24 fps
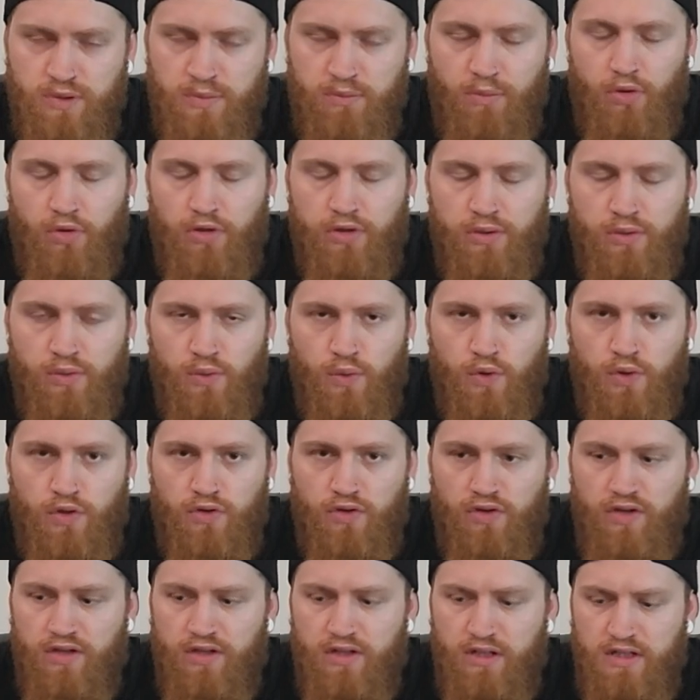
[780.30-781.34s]
be boiling
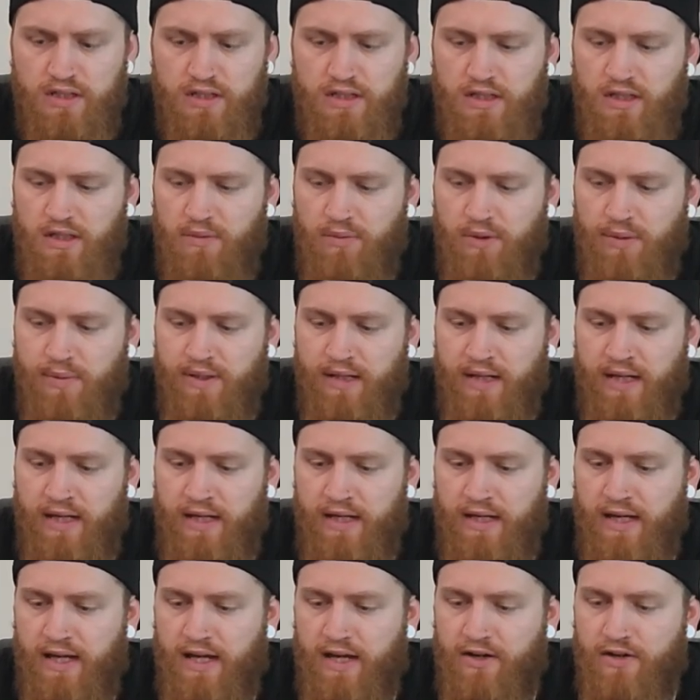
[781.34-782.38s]
water in, probably
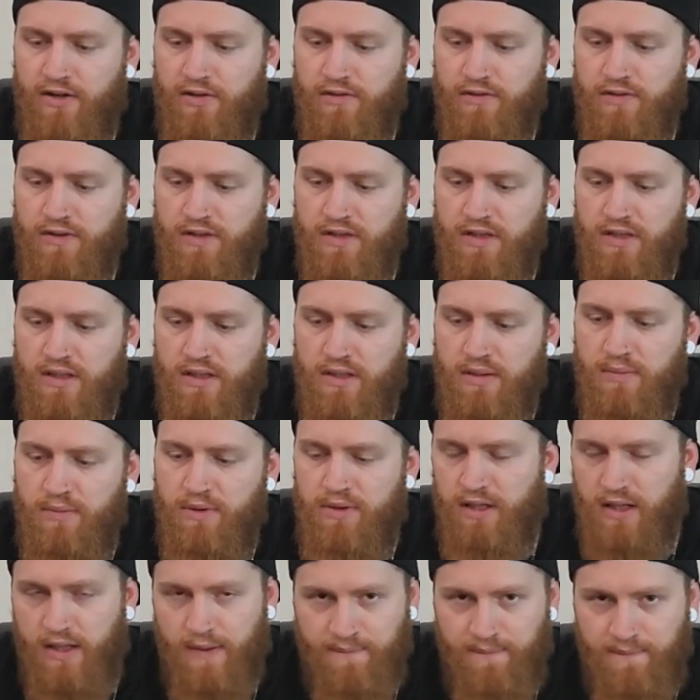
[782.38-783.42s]
eating out of.
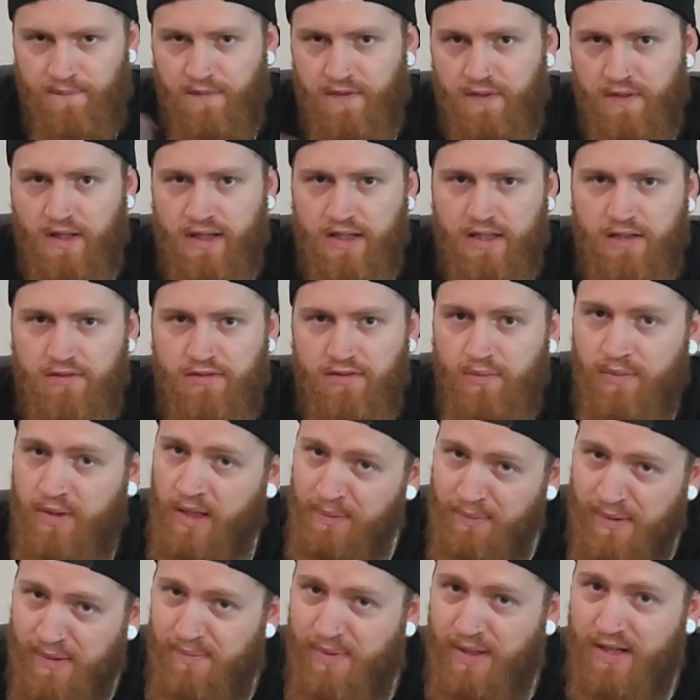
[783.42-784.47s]
But yeah, lucky for
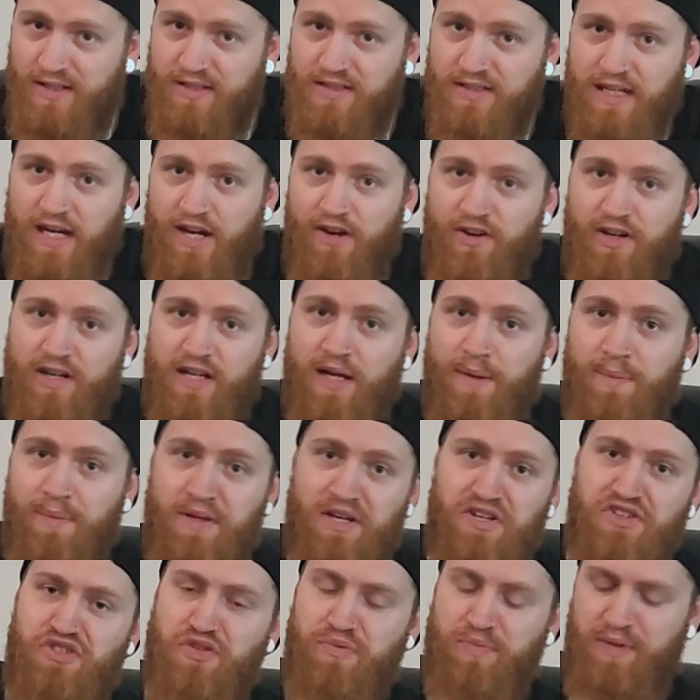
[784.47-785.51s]
me, my buddy's carrying a
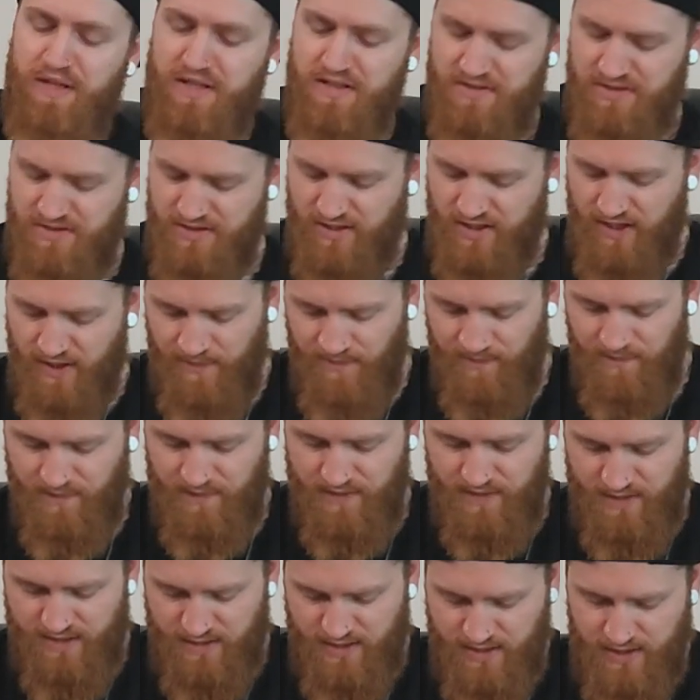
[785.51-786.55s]
couple extra bits, so
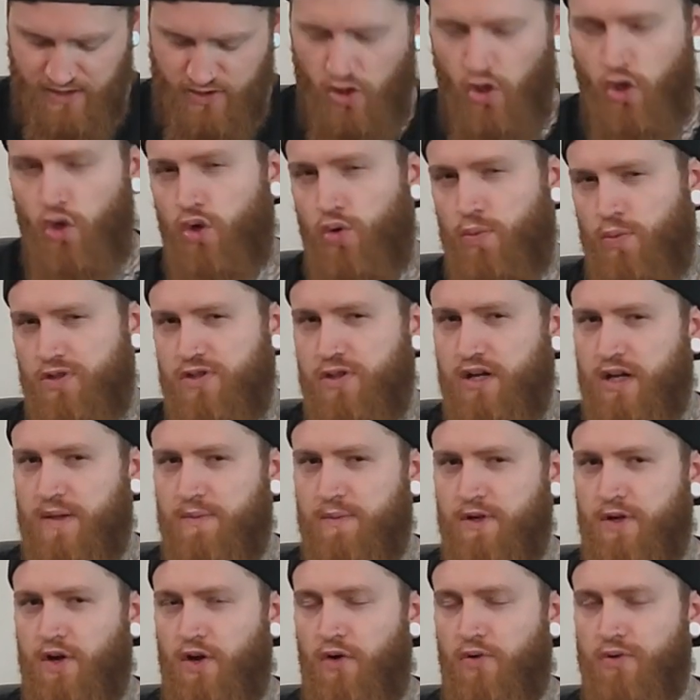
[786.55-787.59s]
almost like
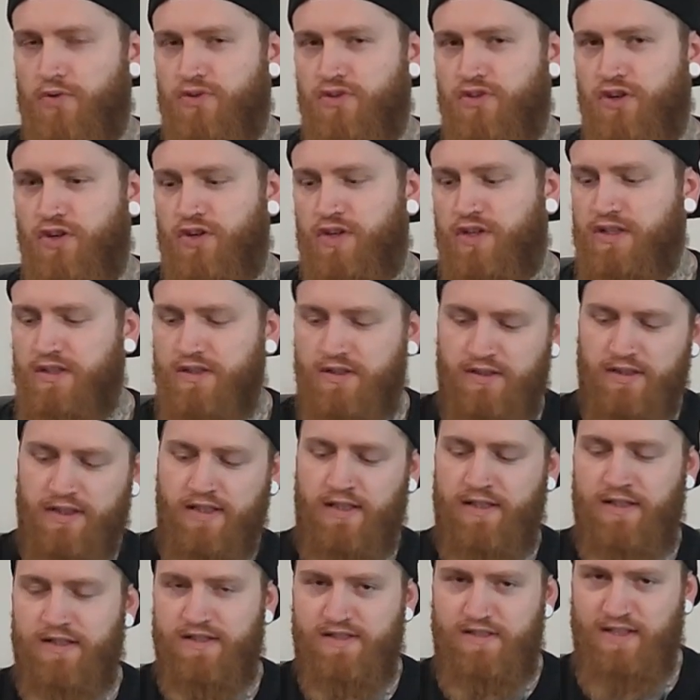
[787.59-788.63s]
I'm cold soaking
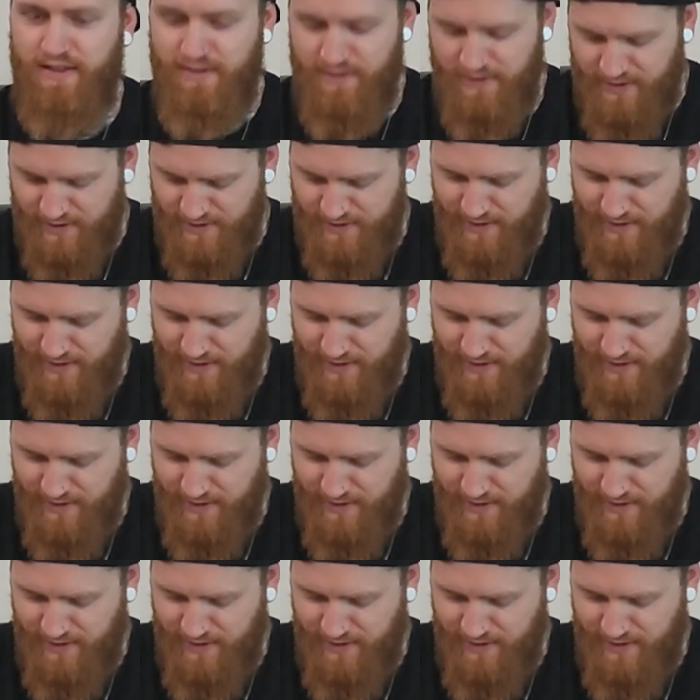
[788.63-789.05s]
in the sense.